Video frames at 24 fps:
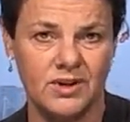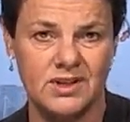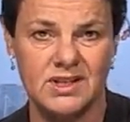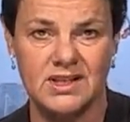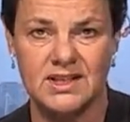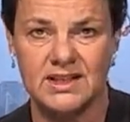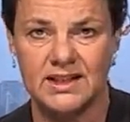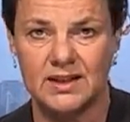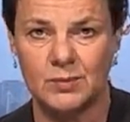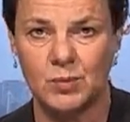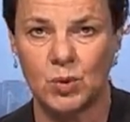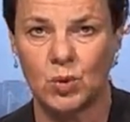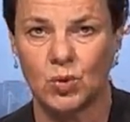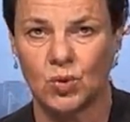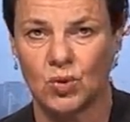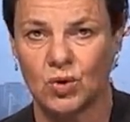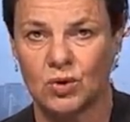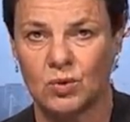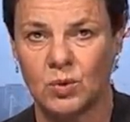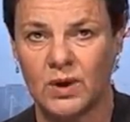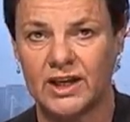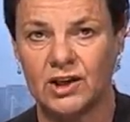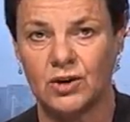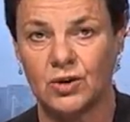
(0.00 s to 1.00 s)
the
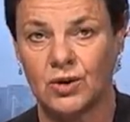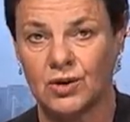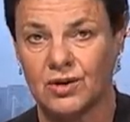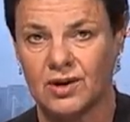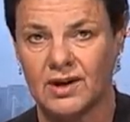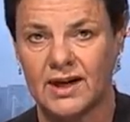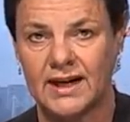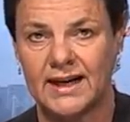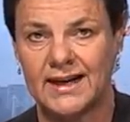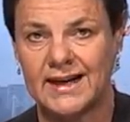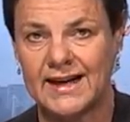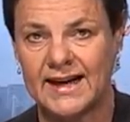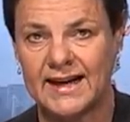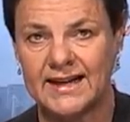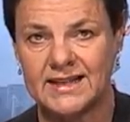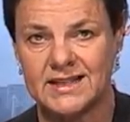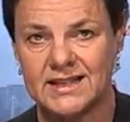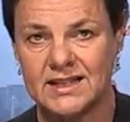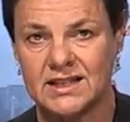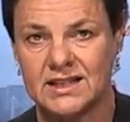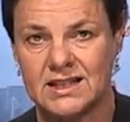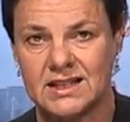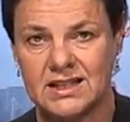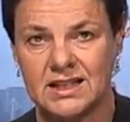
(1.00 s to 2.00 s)
seaport where Ukraine
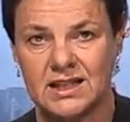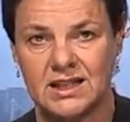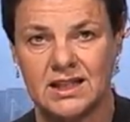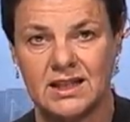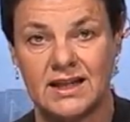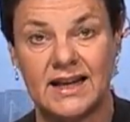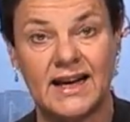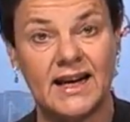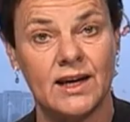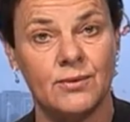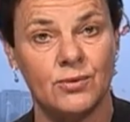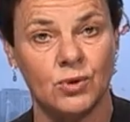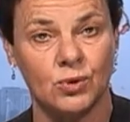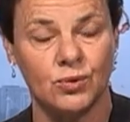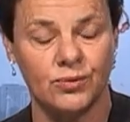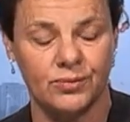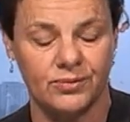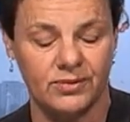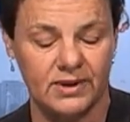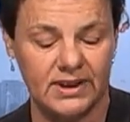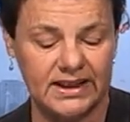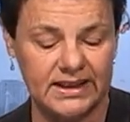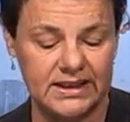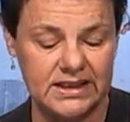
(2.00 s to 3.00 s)
has its naval
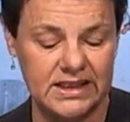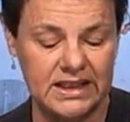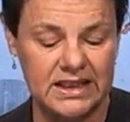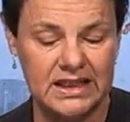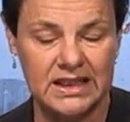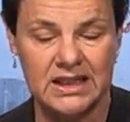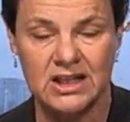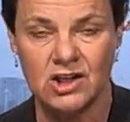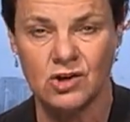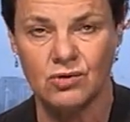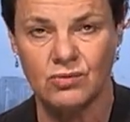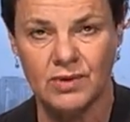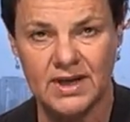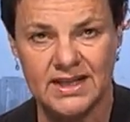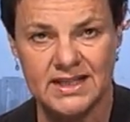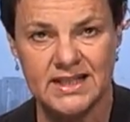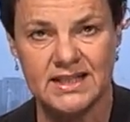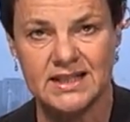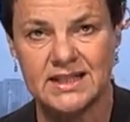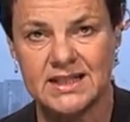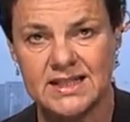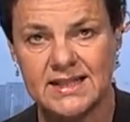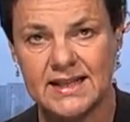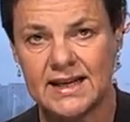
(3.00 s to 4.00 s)
fleet.
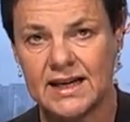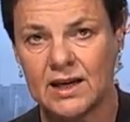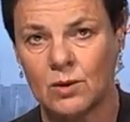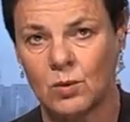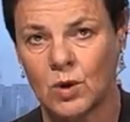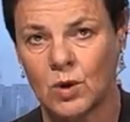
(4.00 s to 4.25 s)
Residents there